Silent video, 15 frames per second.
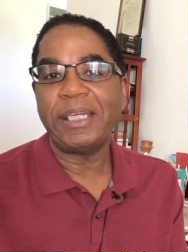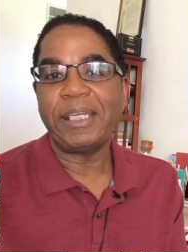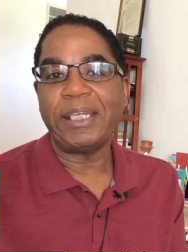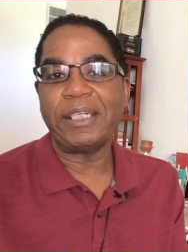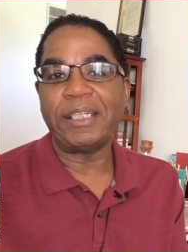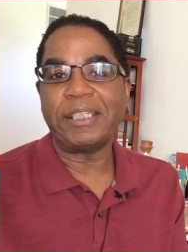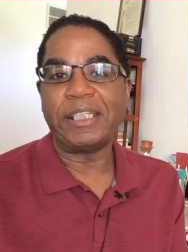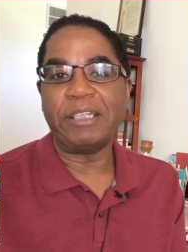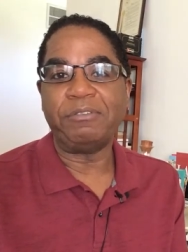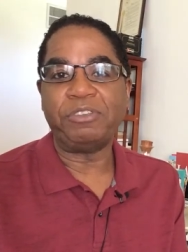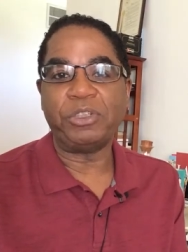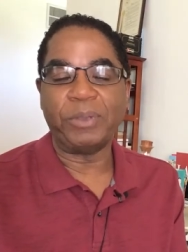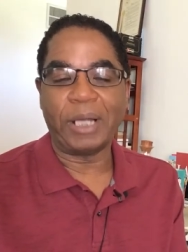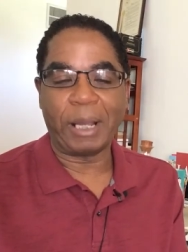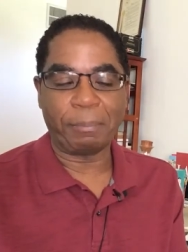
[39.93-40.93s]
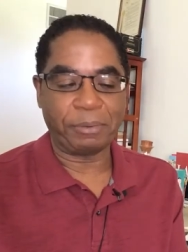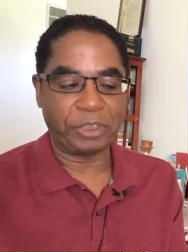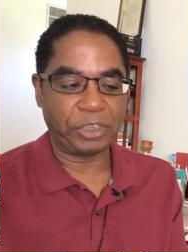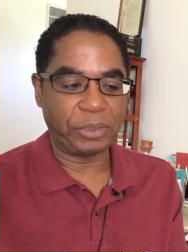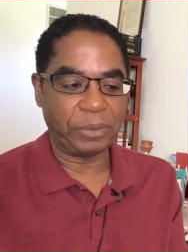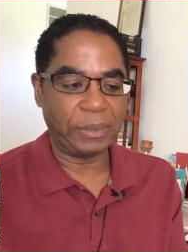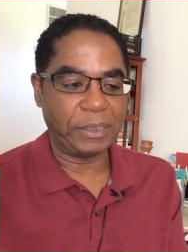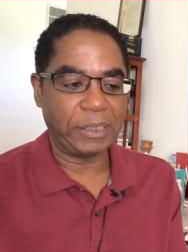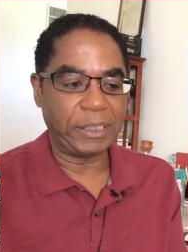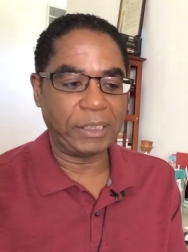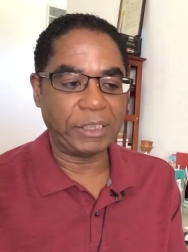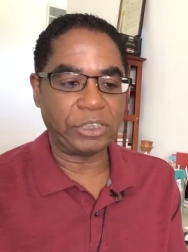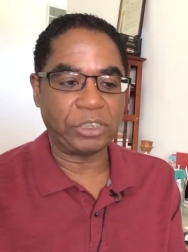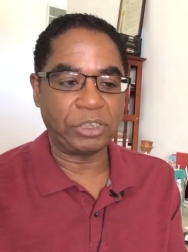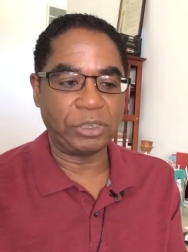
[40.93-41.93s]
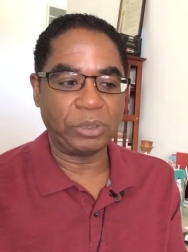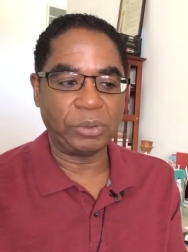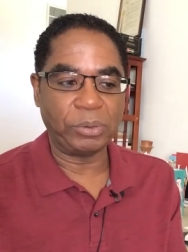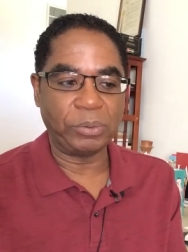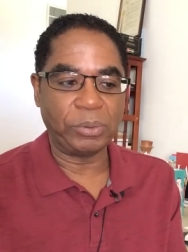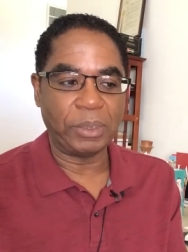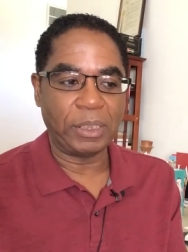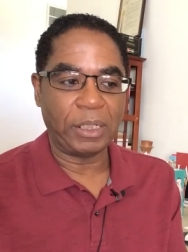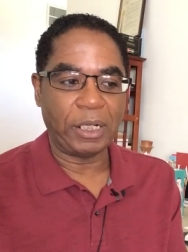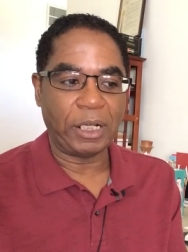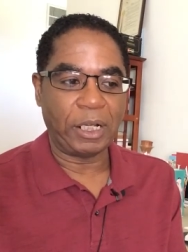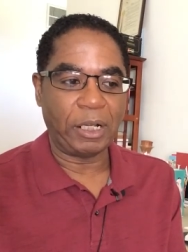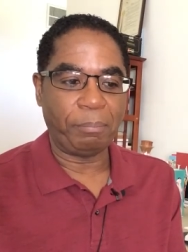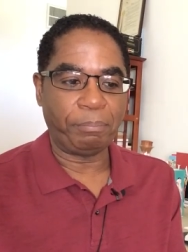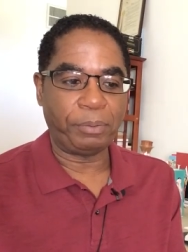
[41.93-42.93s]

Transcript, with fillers: It gives you an opportunity to uh,